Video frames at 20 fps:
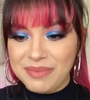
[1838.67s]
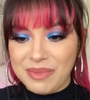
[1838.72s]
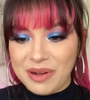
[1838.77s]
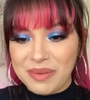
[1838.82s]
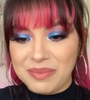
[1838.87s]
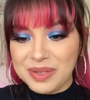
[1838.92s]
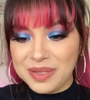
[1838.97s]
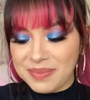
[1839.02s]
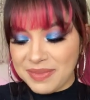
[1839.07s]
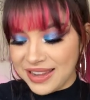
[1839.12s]

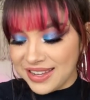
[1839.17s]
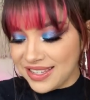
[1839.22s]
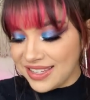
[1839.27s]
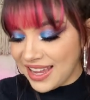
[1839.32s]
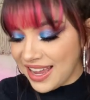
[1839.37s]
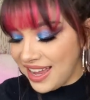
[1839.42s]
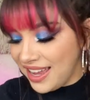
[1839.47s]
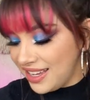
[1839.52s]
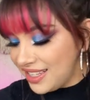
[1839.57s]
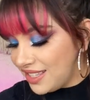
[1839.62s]
balm smells
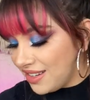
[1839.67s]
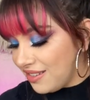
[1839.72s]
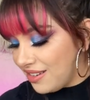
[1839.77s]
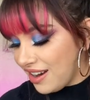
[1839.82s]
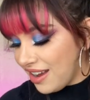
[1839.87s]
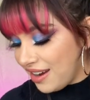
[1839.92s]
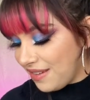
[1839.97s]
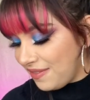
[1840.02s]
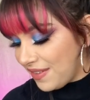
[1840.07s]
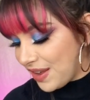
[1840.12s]
like. So
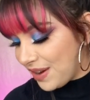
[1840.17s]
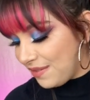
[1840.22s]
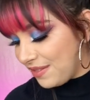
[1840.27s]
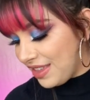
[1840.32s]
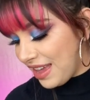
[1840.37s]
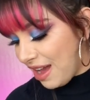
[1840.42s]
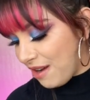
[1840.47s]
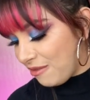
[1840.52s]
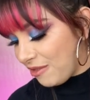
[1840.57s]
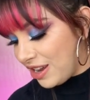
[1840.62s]
not a fan of
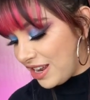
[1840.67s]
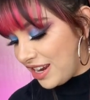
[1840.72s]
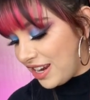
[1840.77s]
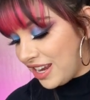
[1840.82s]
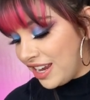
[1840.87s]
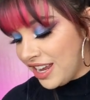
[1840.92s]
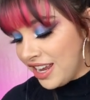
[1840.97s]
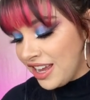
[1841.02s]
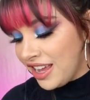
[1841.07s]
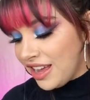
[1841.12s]
that one.